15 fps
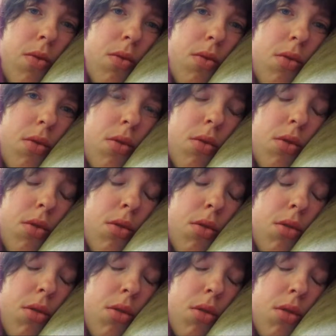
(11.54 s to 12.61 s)

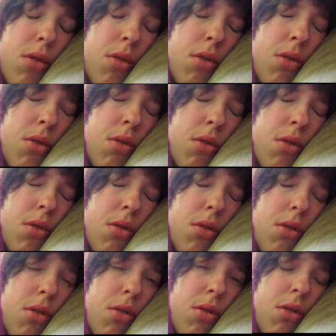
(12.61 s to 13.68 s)

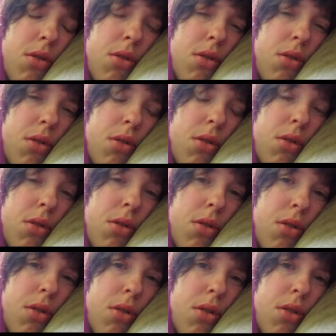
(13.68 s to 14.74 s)

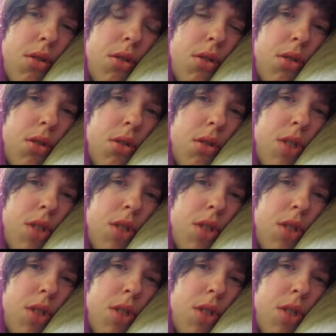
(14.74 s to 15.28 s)
(silence)